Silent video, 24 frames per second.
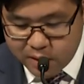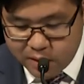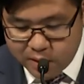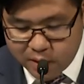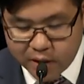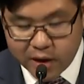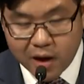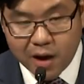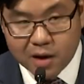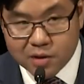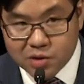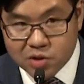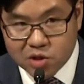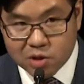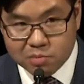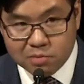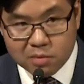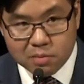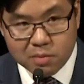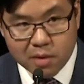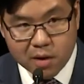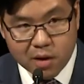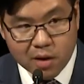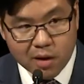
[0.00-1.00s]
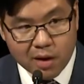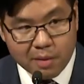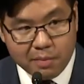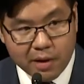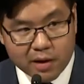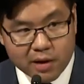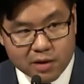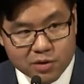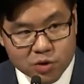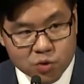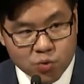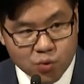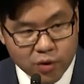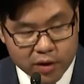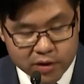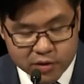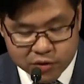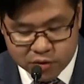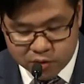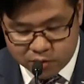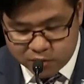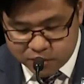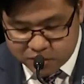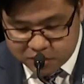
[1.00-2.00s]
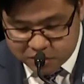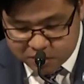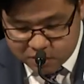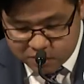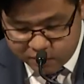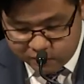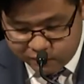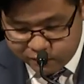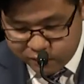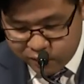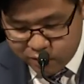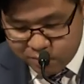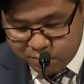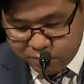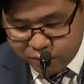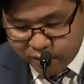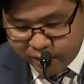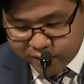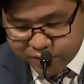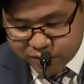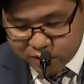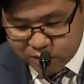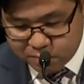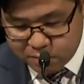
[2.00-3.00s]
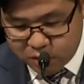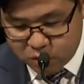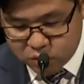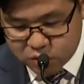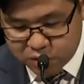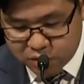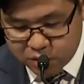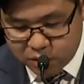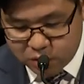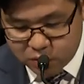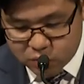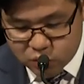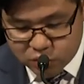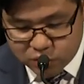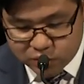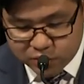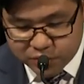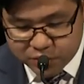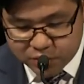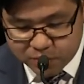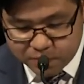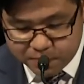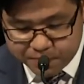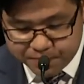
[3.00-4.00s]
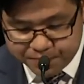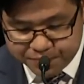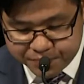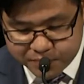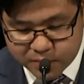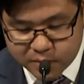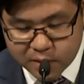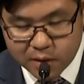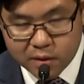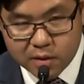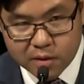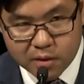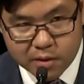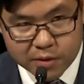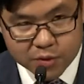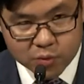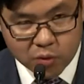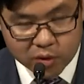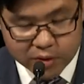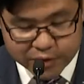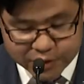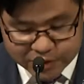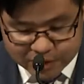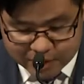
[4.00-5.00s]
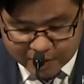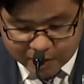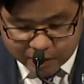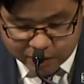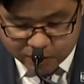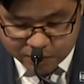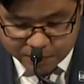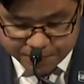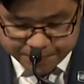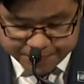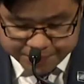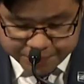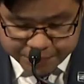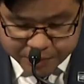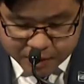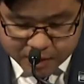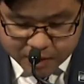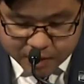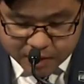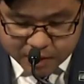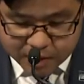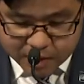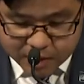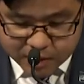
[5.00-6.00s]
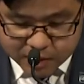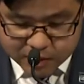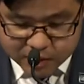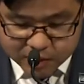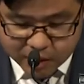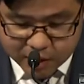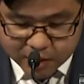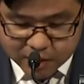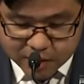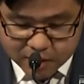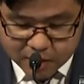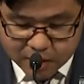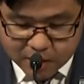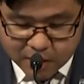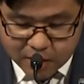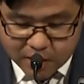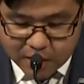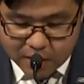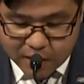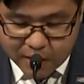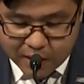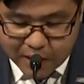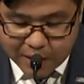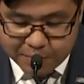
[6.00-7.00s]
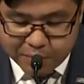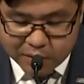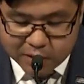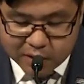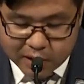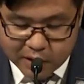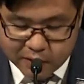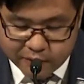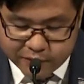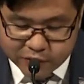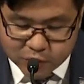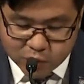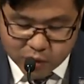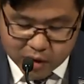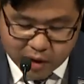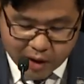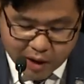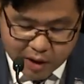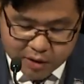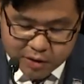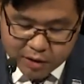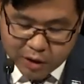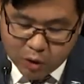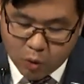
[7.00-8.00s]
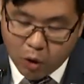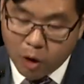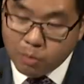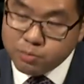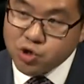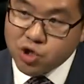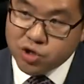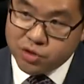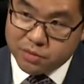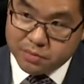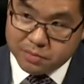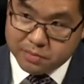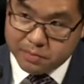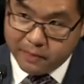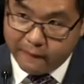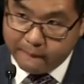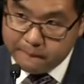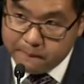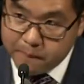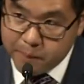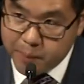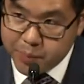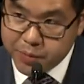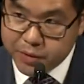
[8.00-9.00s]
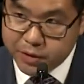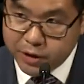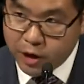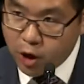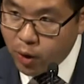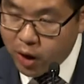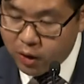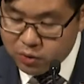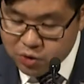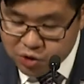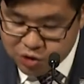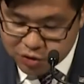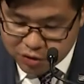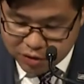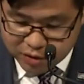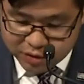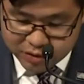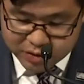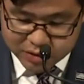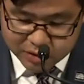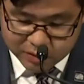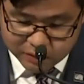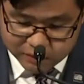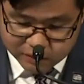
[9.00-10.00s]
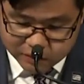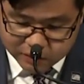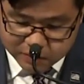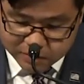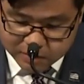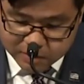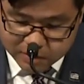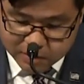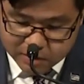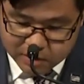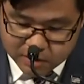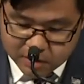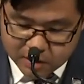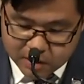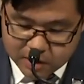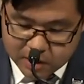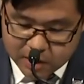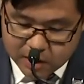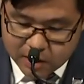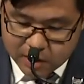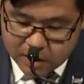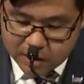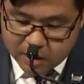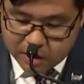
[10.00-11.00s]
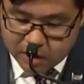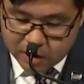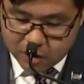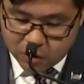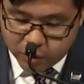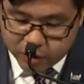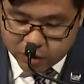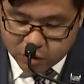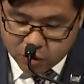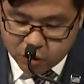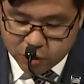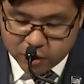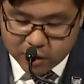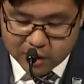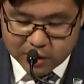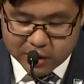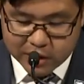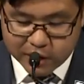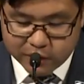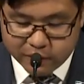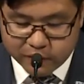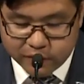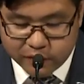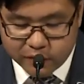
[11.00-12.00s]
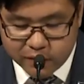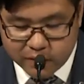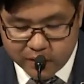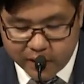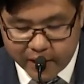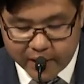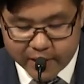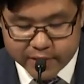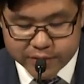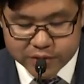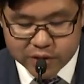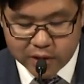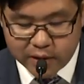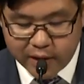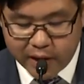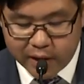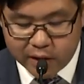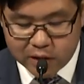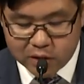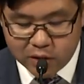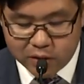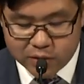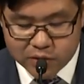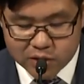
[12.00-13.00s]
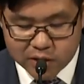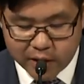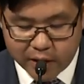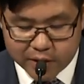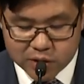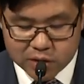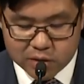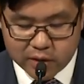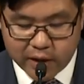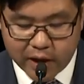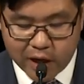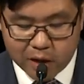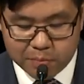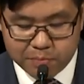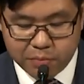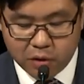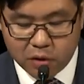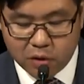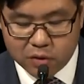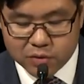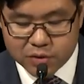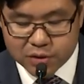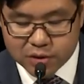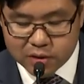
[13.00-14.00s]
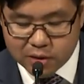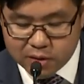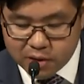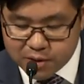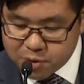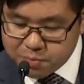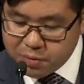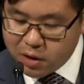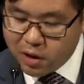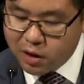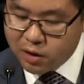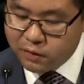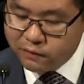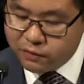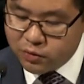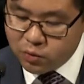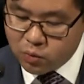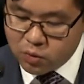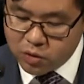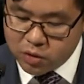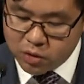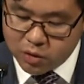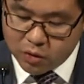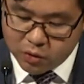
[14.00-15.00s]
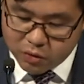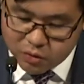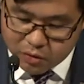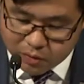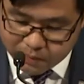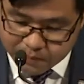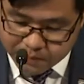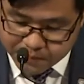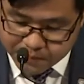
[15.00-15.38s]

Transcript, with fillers: I asked him about his reasons for embracing multiculturalism. Here's what he said He said, I believed we had no option, no alternative we couldn't live as an Anglo Saxon outpost in this part of the world.